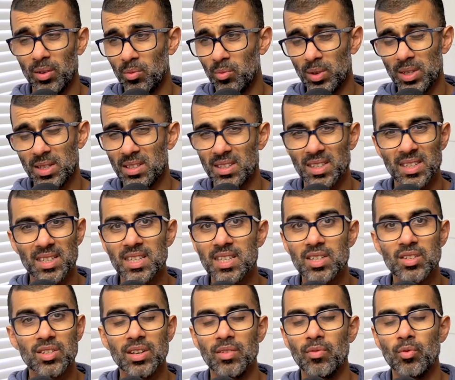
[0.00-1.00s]
was just
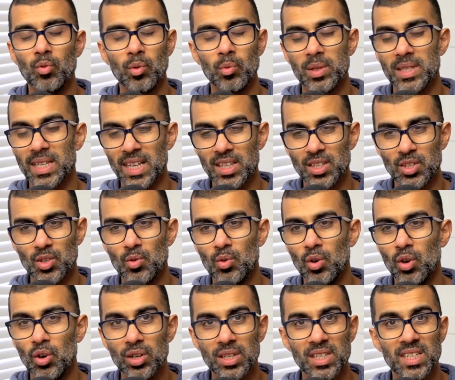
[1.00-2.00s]
because I thought it would take too
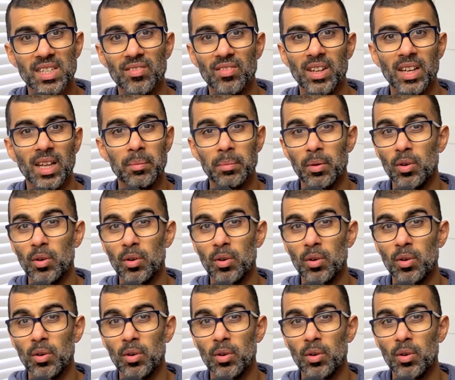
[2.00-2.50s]
long and stuff like that.